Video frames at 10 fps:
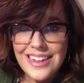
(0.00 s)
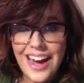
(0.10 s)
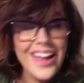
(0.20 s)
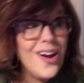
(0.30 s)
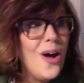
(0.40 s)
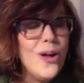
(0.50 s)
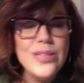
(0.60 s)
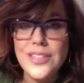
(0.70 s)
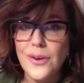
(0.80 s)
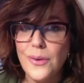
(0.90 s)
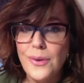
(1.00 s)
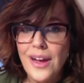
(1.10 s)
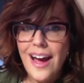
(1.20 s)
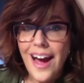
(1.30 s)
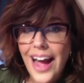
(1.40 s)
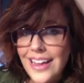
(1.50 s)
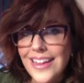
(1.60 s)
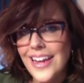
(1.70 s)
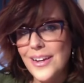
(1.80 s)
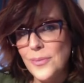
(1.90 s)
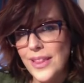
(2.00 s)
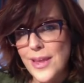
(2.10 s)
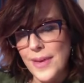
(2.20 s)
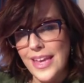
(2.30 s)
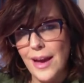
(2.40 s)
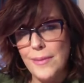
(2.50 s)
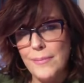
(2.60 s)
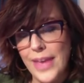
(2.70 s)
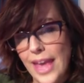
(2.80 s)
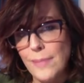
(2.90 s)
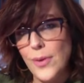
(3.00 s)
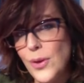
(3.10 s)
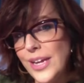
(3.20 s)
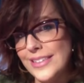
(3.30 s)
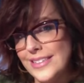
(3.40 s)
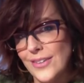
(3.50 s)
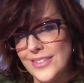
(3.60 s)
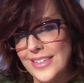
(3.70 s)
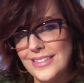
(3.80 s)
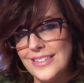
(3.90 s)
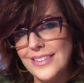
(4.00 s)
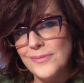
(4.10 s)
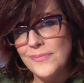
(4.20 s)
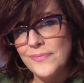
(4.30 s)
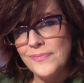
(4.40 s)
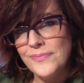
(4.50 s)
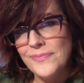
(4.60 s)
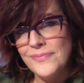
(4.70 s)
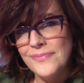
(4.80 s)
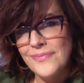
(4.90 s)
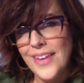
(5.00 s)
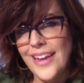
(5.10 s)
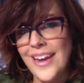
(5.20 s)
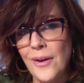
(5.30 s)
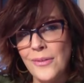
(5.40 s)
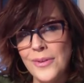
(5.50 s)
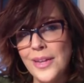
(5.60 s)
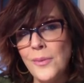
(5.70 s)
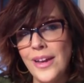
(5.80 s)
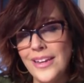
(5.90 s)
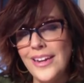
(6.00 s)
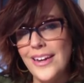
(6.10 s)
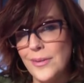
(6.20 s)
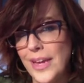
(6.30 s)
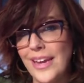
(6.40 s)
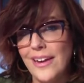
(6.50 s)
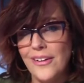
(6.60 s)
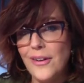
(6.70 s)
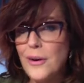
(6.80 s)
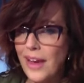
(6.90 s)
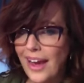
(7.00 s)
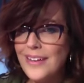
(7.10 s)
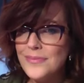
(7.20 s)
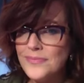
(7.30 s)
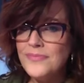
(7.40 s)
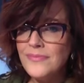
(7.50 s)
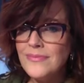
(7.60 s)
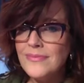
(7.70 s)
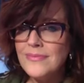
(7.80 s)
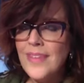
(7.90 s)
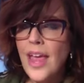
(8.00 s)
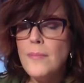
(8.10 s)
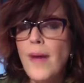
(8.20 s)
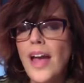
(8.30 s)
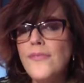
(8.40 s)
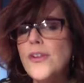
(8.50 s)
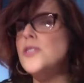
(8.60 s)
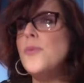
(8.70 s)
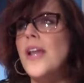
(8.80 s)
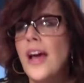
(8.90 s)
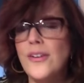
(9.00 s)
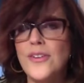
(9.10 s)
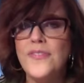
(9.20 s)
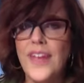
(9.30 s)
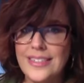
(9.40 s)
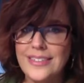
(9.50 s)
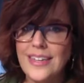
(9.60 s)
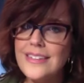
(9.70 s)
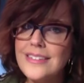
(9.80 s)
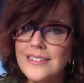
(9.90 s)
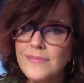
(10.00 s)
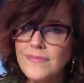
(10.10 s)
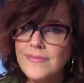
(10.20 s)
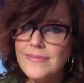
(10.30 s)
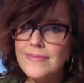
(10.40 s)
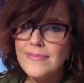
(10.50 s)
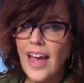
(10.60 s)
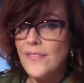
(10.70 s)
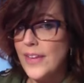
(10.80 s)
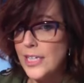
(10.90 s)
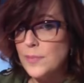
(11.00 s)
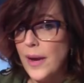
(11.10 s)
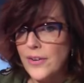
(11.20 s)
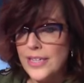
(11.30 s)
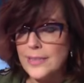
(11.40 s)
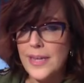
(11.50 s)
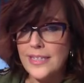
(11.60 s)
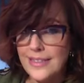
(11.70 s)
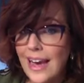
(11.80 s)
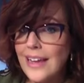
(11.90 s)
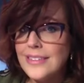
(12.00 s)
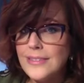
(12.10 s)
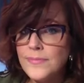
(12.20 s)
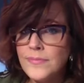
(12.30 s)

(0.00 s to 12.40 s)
I also highlighted when they became beauty consultants. And now I really want you to hear me here, okay? My first 100 faces, I finished by Christmas, yes?